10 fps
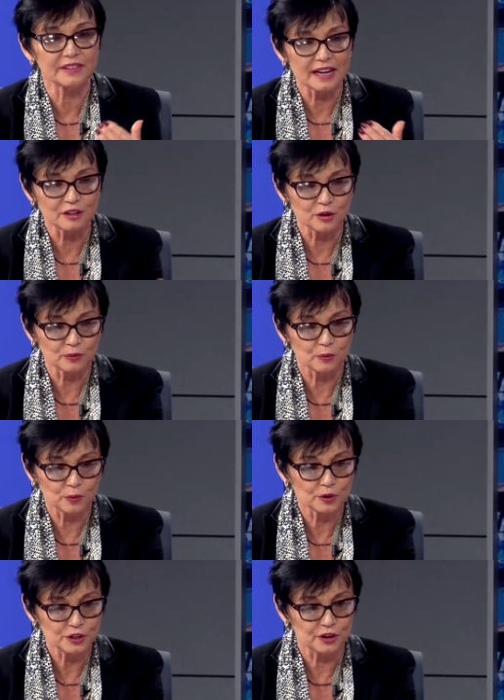then,
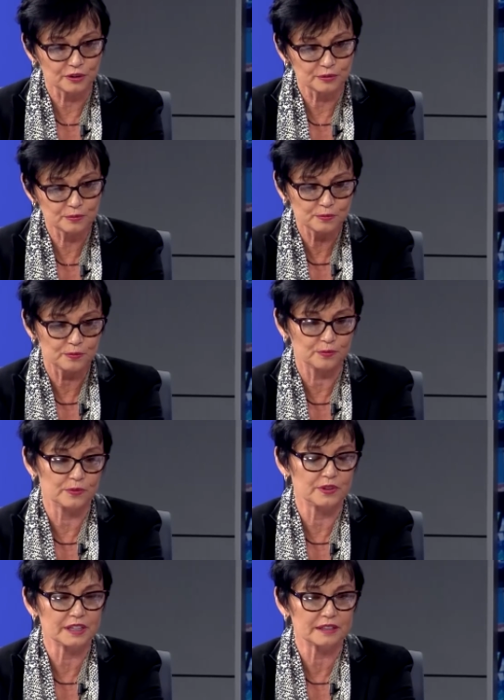you know,
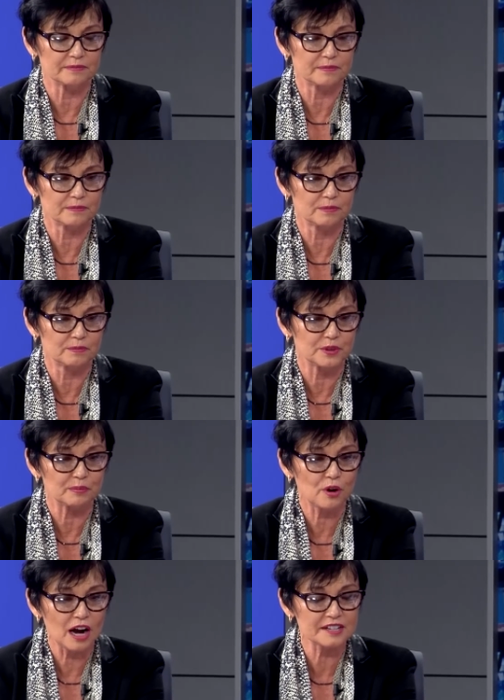the, the
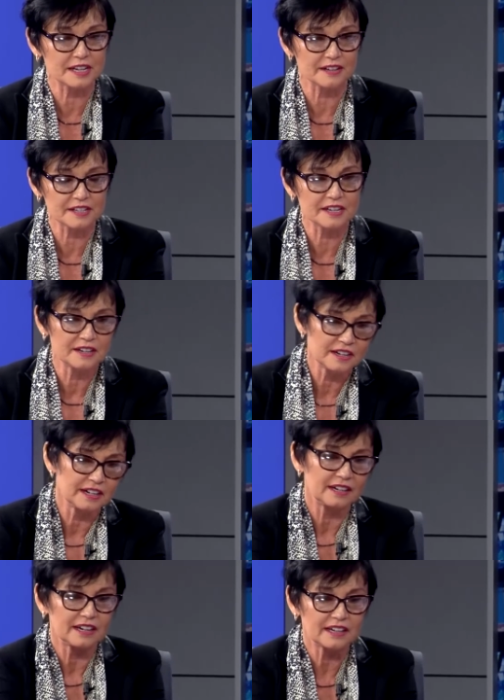process
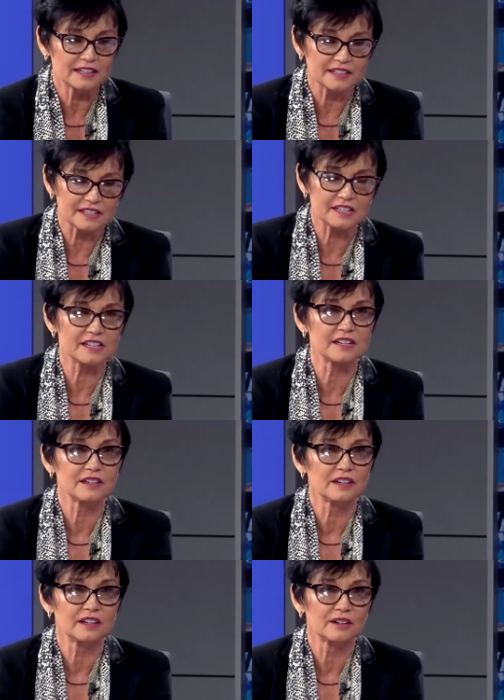is,
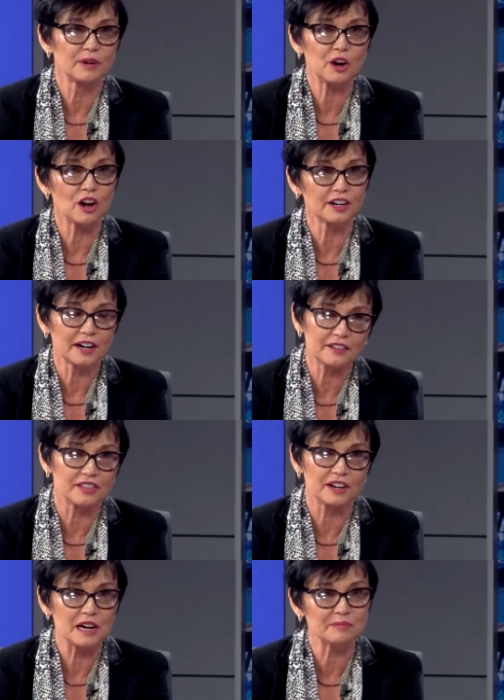we call it
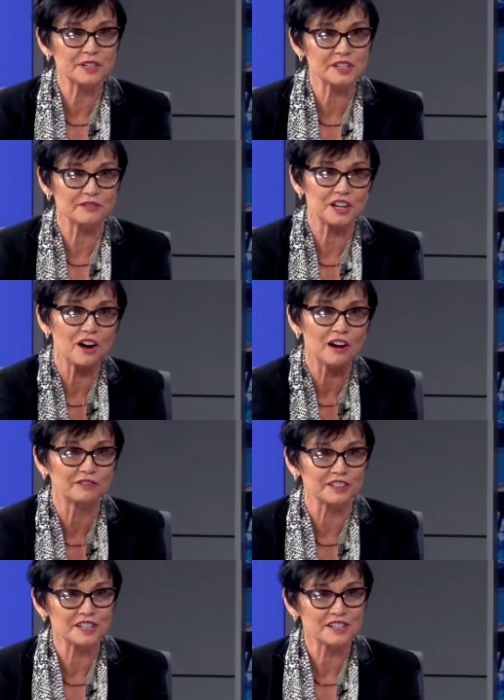the compass of the
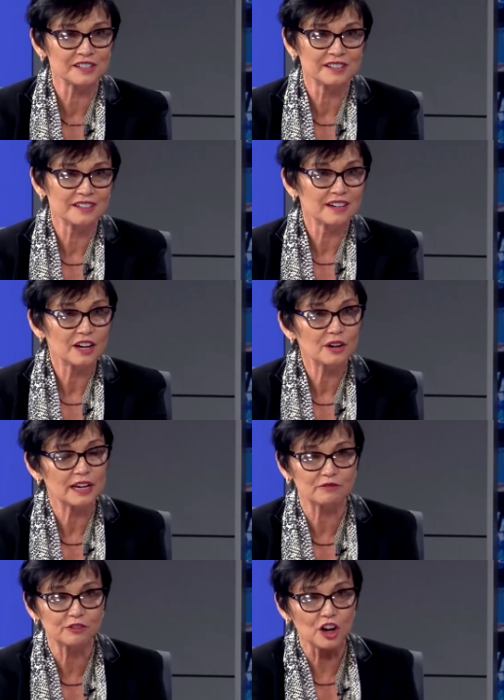office. Yeah.
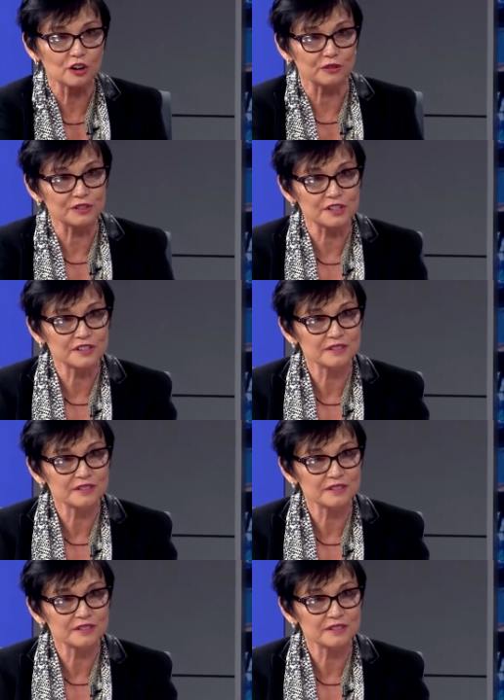It flows